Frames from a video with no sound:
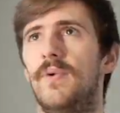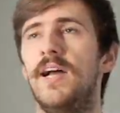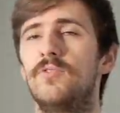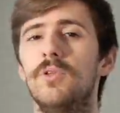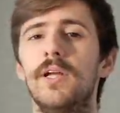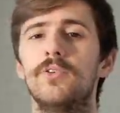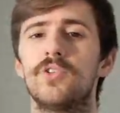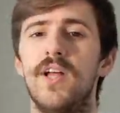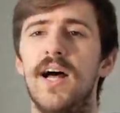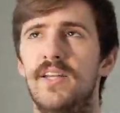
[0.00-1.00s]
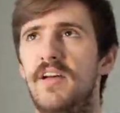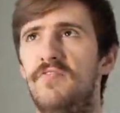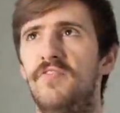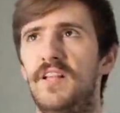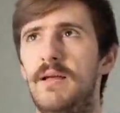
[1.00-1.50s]
I totally understand if
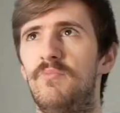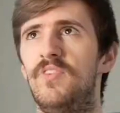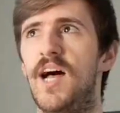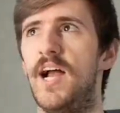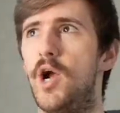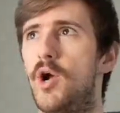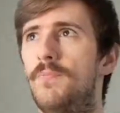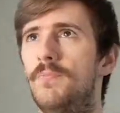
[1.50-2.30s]
Flame Flyer